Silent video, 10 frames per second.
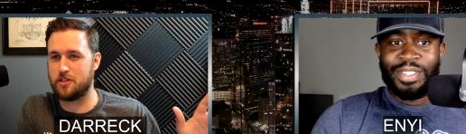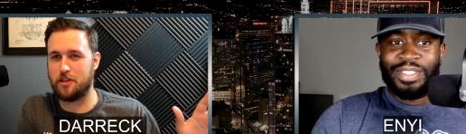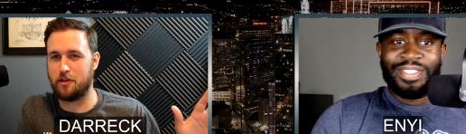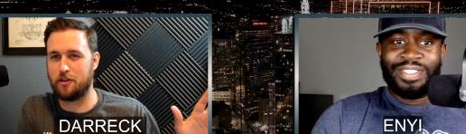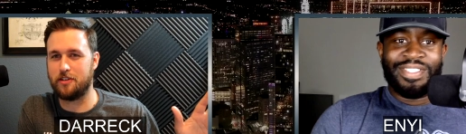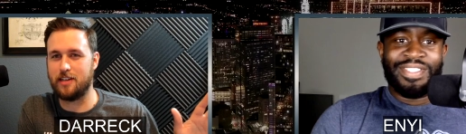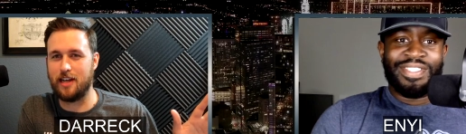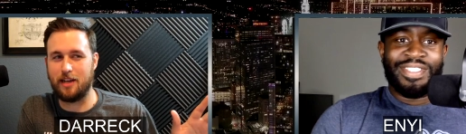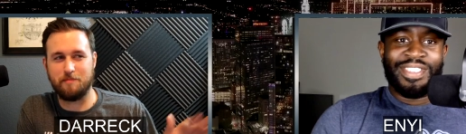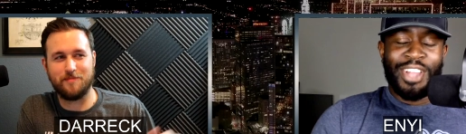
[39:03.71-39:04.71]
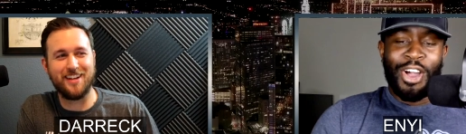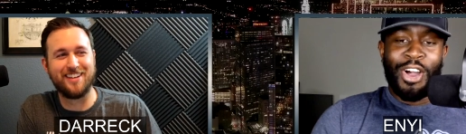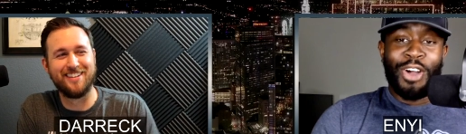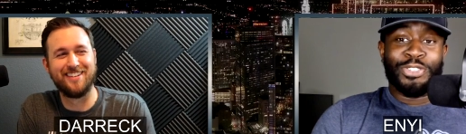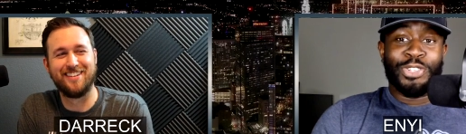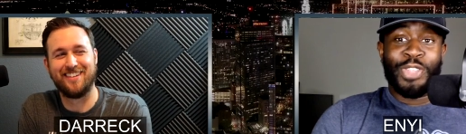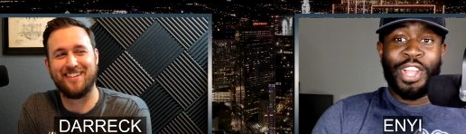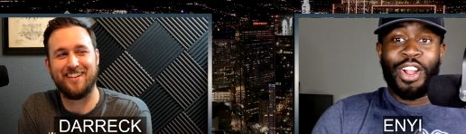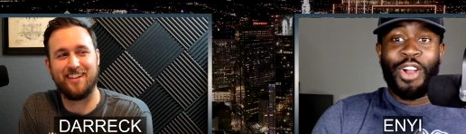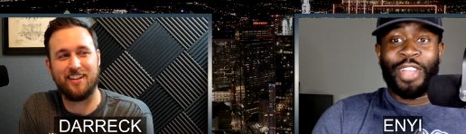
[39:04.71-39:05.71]
Speaker 1: their good name. Oh,
Speaker 2: so
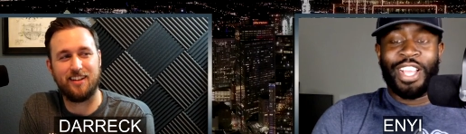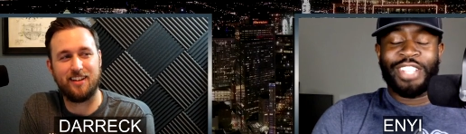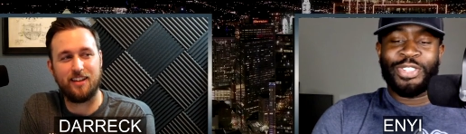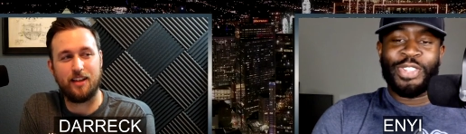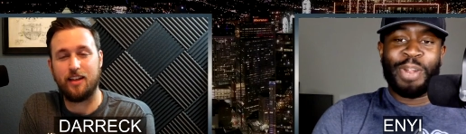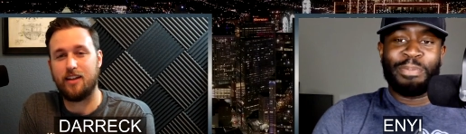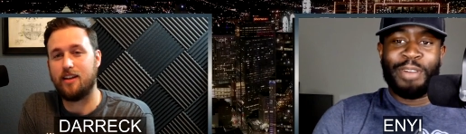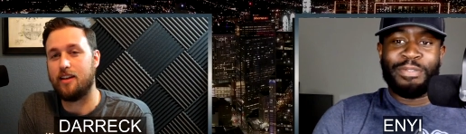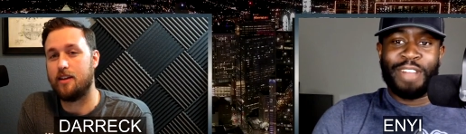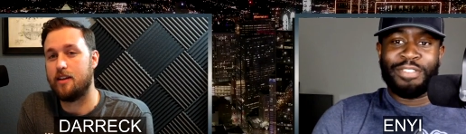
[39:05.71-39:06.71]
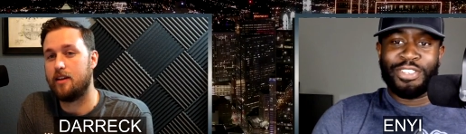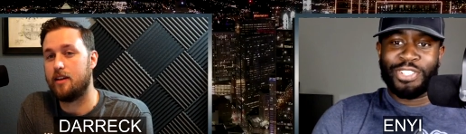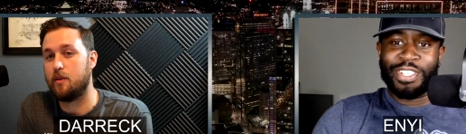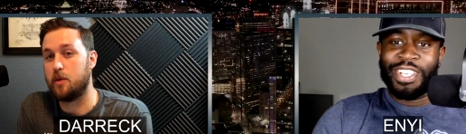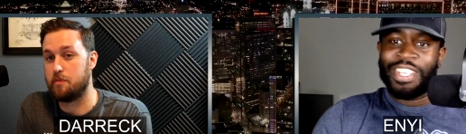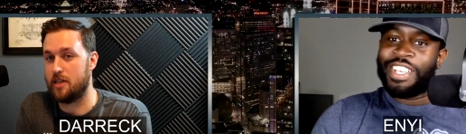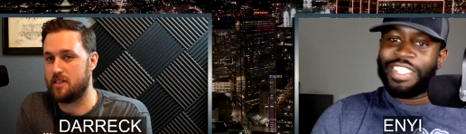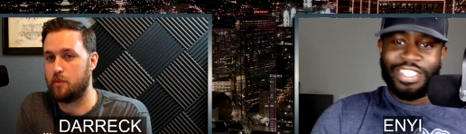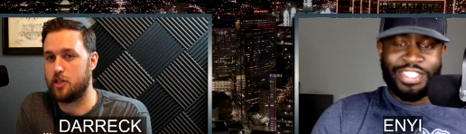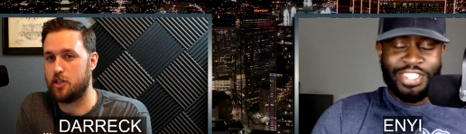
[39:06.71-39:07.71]
they're okay. So they're above 500, which means
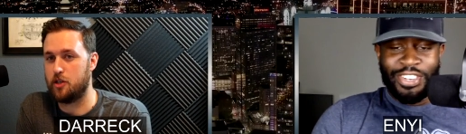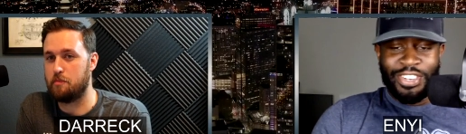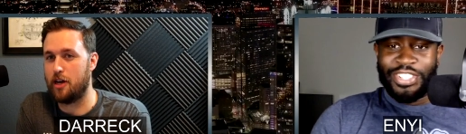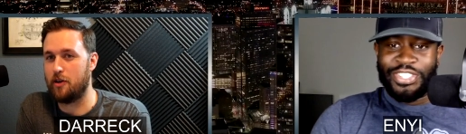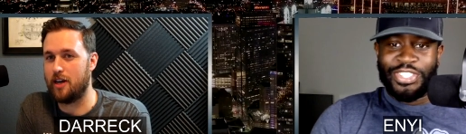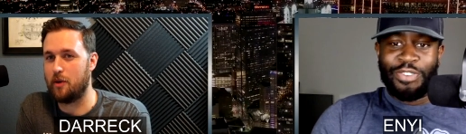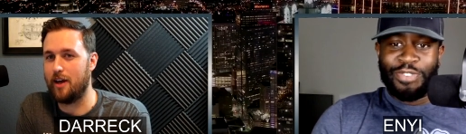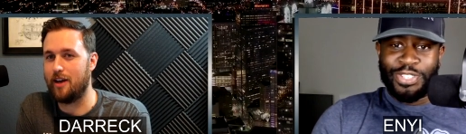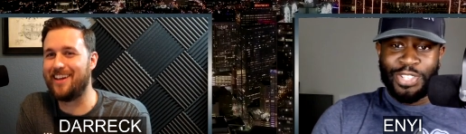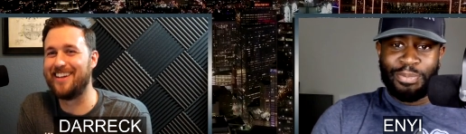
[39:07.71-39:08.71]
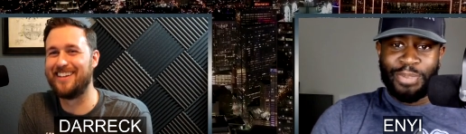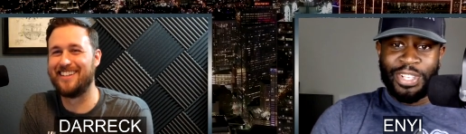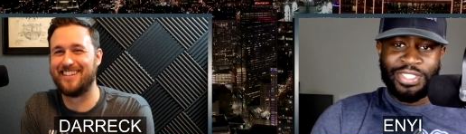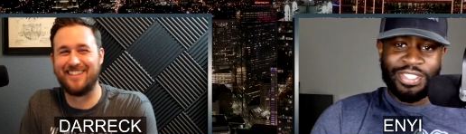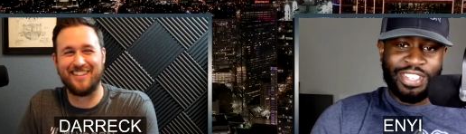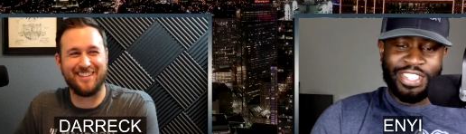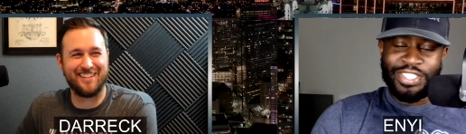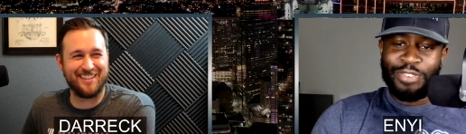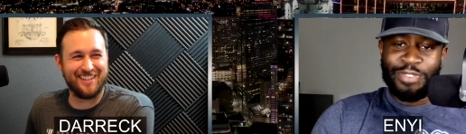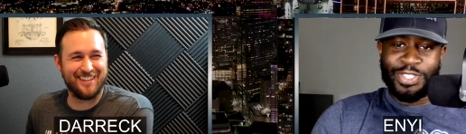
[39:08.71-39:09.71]
that we they're should still, do better anyway. for some reason, they're
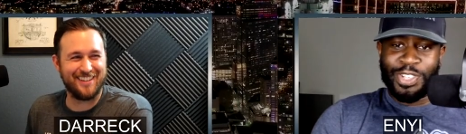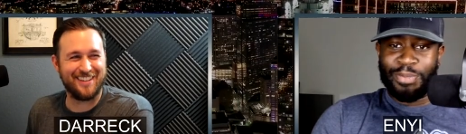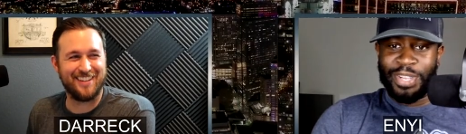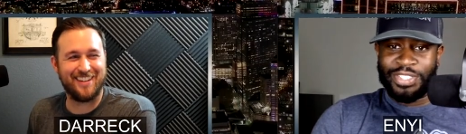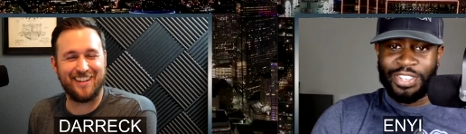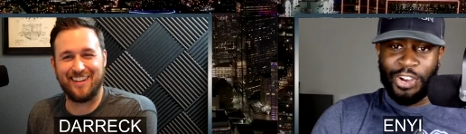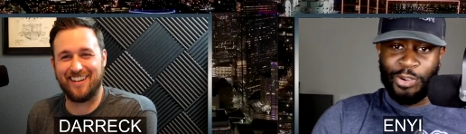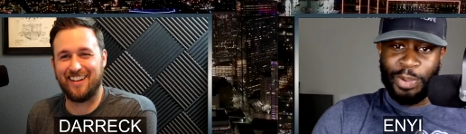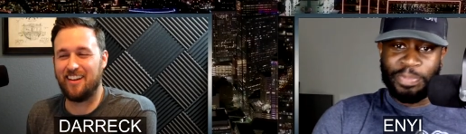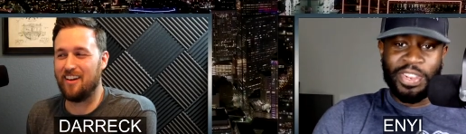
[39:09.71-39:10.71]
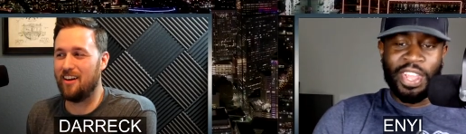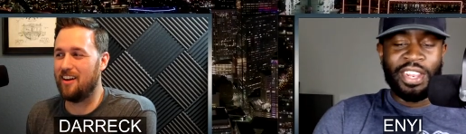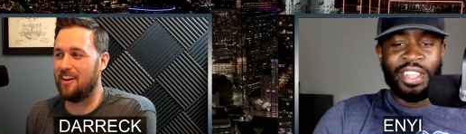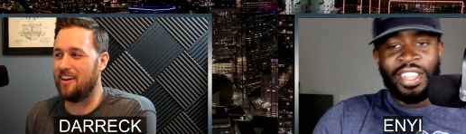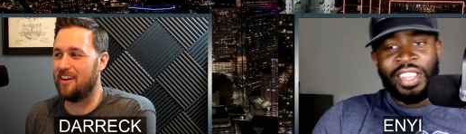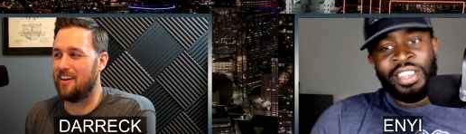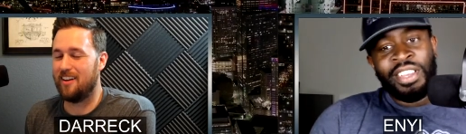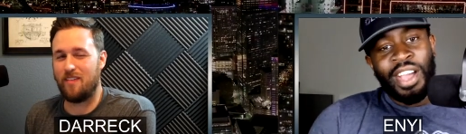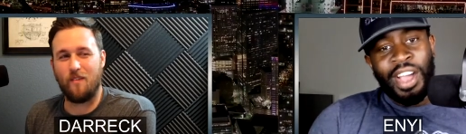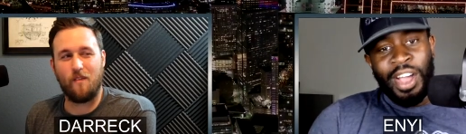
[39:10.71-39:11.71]
still for some reason our kryptonite.
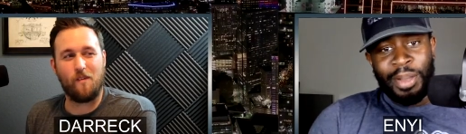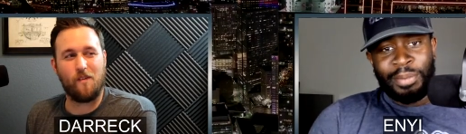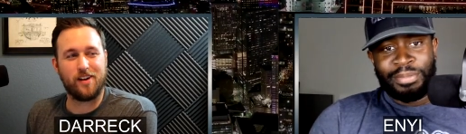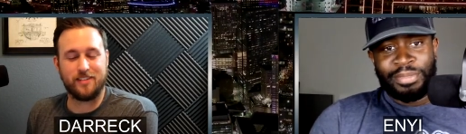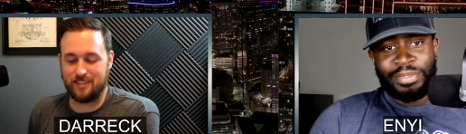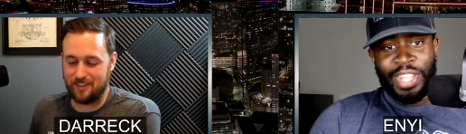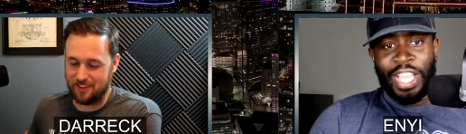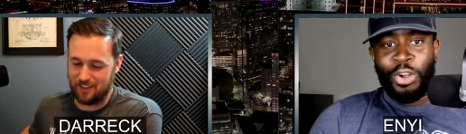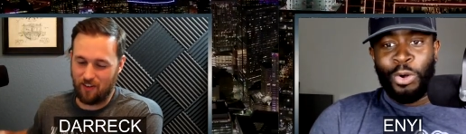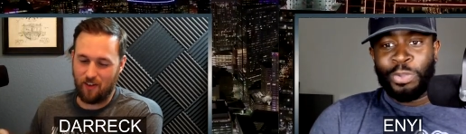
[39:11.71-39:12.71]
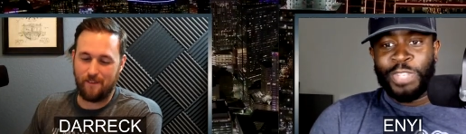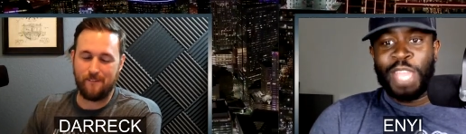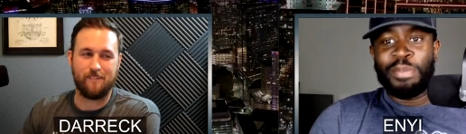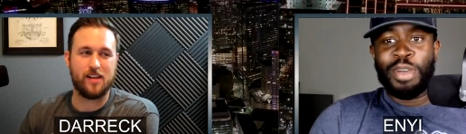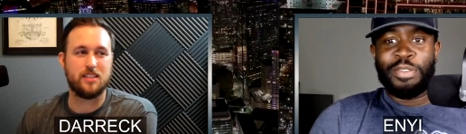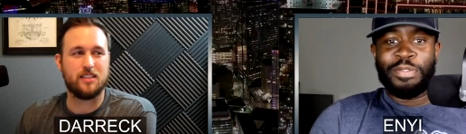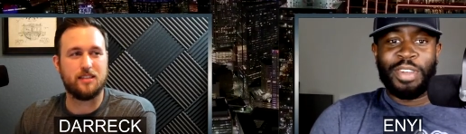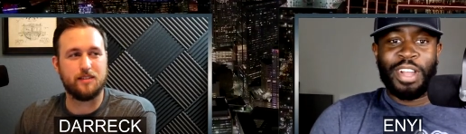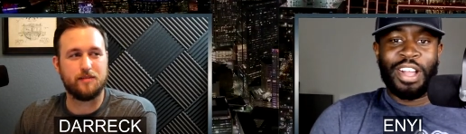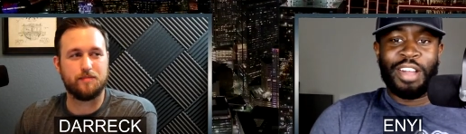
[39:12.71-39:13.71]
Um, they're like a whole team of
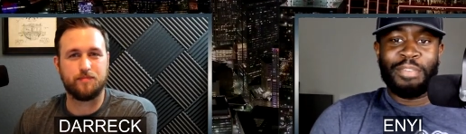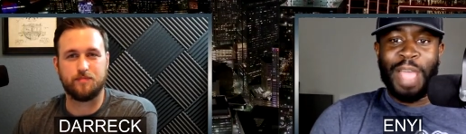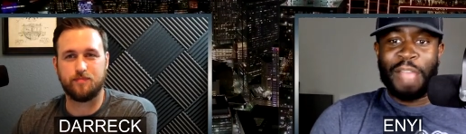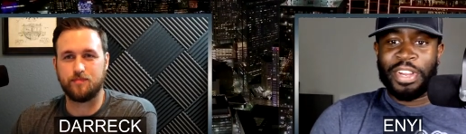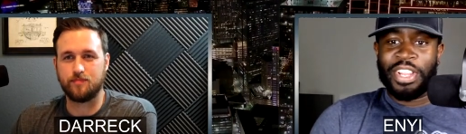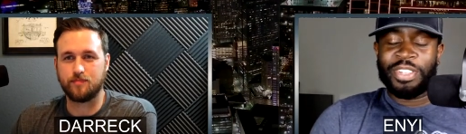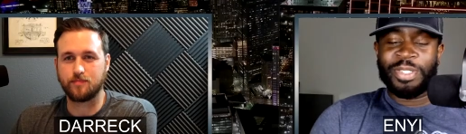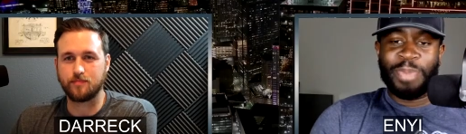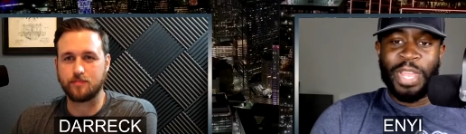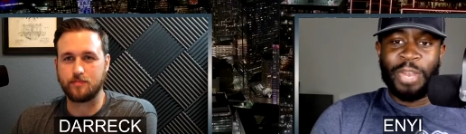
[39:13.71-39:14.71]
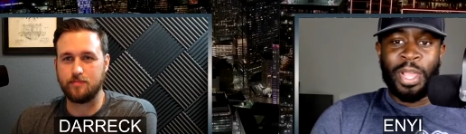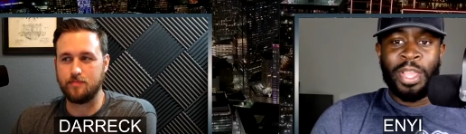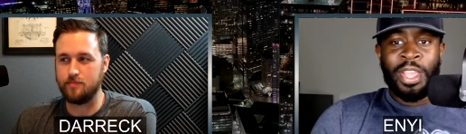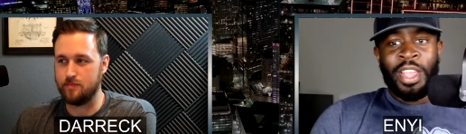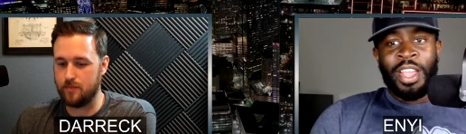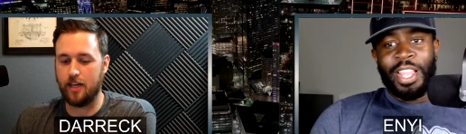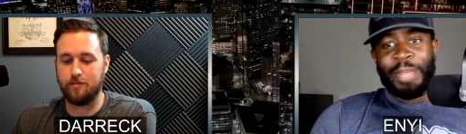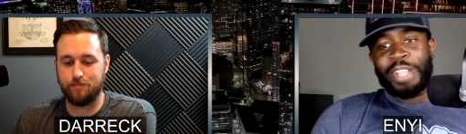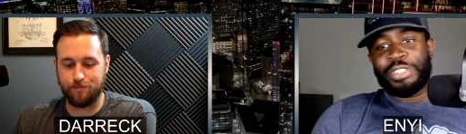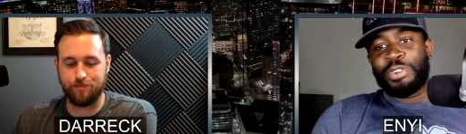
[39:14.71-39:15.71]
uh, maverick killers. But anyway, yeah. Let
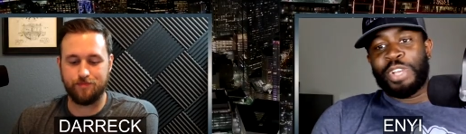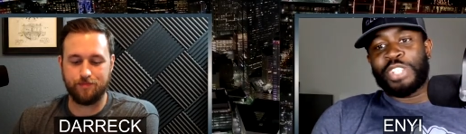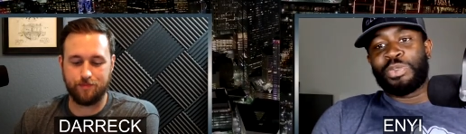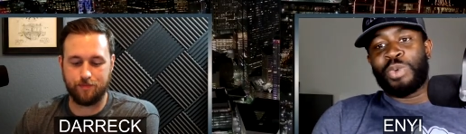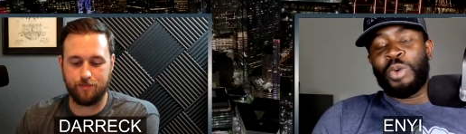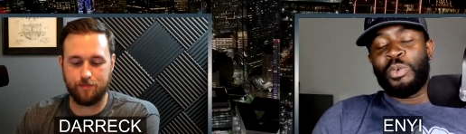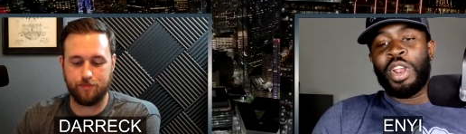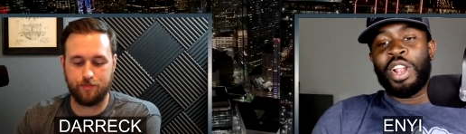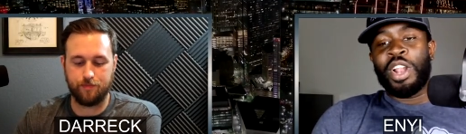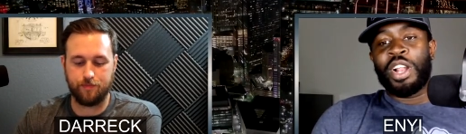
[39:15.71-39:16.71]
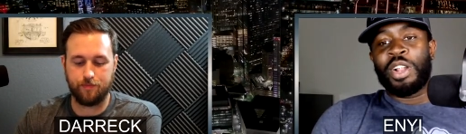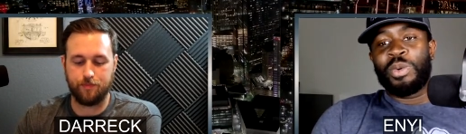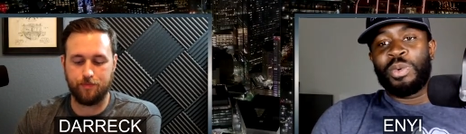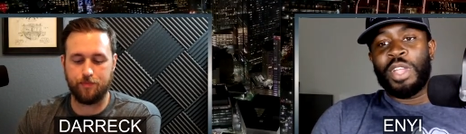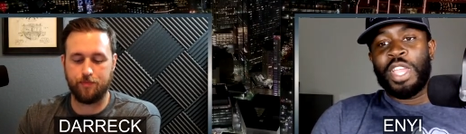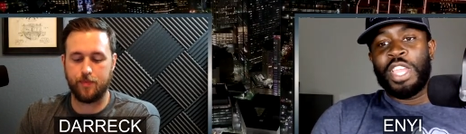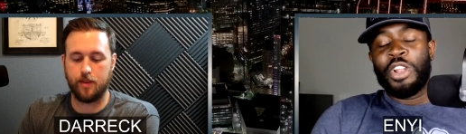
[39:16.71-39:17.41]
me ask you a question. What what are in your